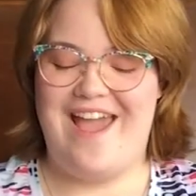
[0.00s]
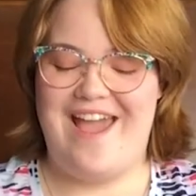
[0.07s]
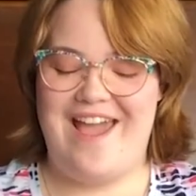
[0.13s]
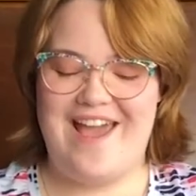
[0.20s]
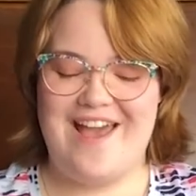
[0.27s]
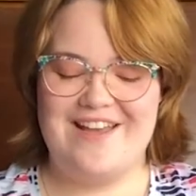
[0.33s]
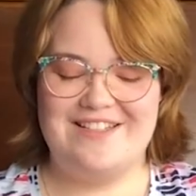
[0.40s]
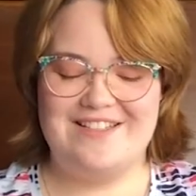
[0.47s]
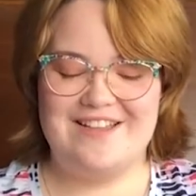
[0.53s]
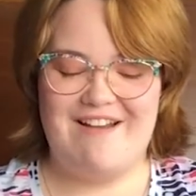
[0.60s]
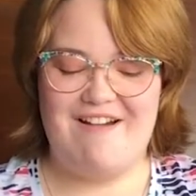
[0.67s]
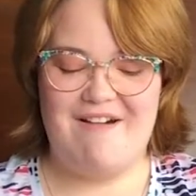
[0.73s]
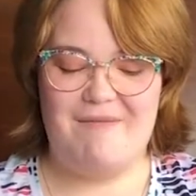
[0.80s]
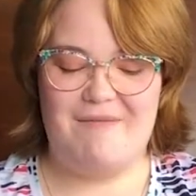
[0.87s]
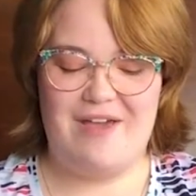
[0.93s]
and
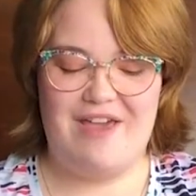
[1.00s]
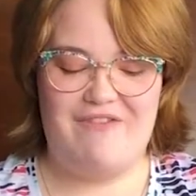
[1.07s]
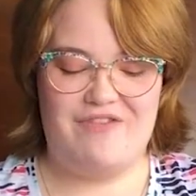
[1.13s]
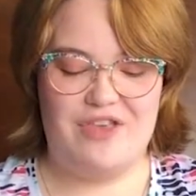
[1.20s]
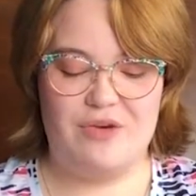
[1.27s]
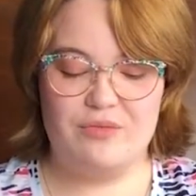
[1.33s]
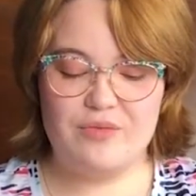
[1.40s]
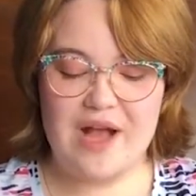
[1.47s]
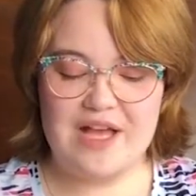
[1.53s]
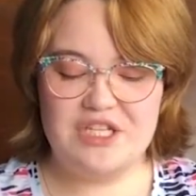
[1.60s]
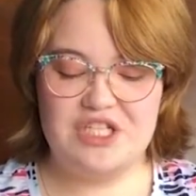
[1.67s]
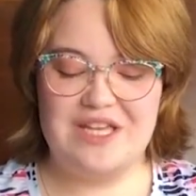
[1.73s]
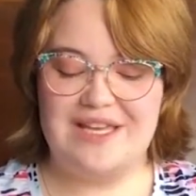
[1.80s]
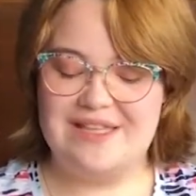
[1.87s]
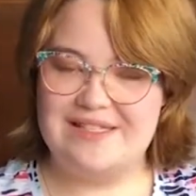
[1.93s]
if you
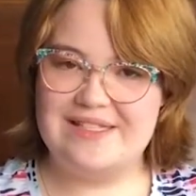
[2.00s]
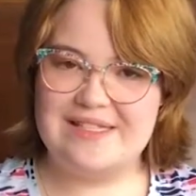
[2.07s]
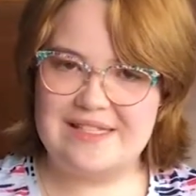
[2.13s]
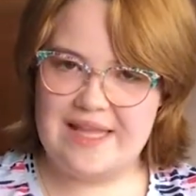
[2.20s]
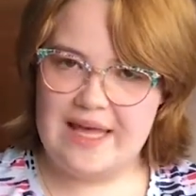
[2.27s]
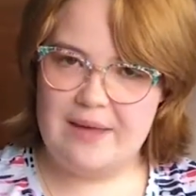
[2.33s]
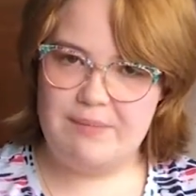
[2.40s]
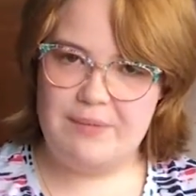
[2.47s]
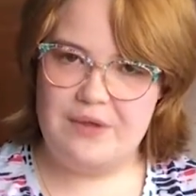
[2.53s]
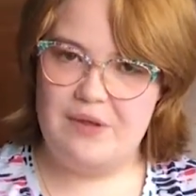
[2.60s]
rush, it can slip.